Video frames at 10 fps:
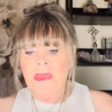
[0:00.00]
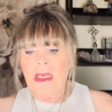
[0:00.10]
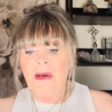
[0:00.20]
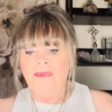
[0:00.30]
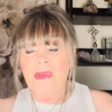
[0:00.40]

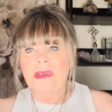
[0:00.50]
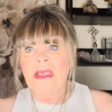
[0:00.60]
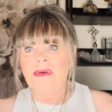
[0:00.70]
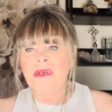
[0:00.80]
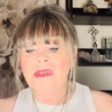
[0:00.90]
of the
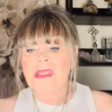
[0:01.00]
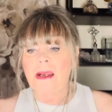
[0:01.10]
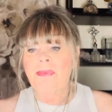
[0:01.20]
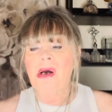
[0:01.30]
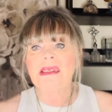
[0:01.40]
Karin
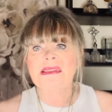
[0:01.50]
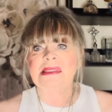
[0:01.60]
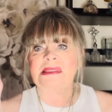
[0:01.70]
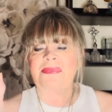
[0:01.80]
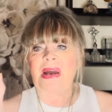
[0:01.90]
Herzog products
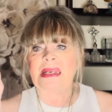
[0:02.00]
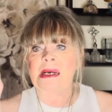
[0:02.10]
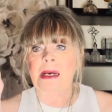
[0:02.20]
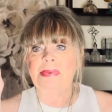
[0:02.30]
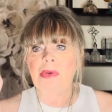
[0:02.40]
is Vita
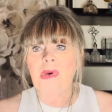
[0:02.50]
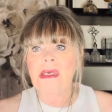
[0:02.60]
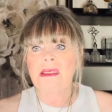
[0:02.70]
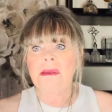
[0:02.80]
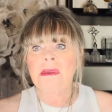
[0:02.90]
Kombi
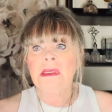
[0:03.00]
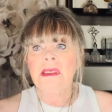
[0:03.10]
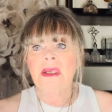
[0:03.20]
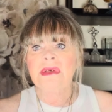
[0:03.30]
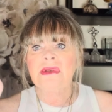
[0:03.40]
1.
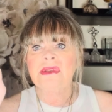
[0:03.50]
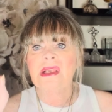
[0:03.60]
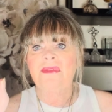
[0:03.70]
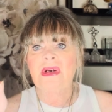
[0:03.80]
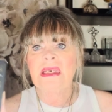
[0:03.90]
Governor's
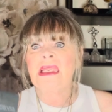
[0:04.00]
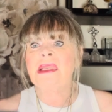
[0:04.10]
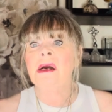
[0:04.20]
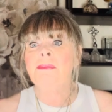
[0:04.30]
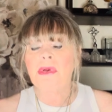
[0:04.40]
Vitamin A
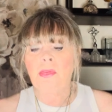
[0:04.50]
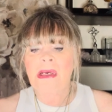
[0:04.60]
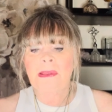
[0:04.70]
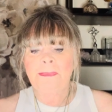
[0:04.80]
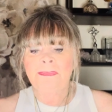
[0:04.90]
Kombi
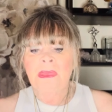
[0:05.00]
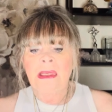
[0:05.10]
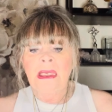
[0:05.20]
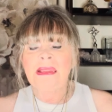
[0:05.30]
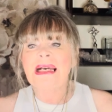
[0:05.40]
1.
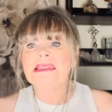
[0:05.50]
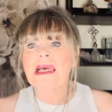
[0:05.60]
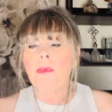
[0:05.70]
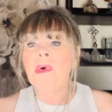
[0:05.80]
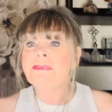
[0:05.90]
Now it's
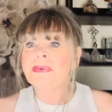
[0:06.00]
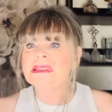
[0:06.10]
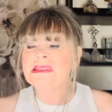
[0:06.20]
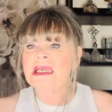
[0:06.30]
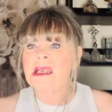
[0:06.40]
got
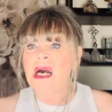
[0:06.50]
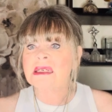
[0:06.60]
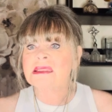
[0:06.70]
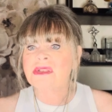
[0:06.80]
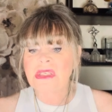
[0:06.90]
1%
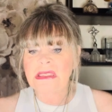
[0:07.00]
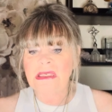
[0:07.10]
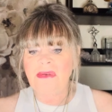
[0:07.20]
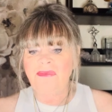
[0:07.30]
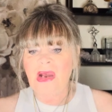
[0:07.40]

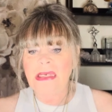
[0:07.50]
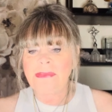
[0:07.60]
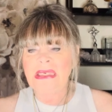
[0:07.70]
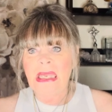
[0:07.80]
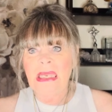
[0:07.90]
oxygen and
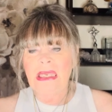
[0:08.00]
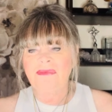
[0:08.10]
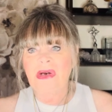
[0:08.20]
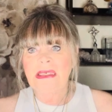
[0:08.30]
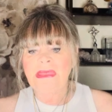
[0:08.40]
vitamin A
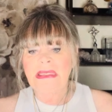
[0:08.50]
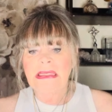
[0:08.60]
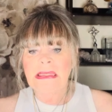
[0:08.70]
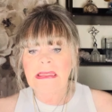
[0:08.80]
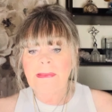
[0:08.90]
and vitamin
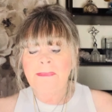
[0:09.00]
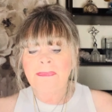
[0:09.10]
E.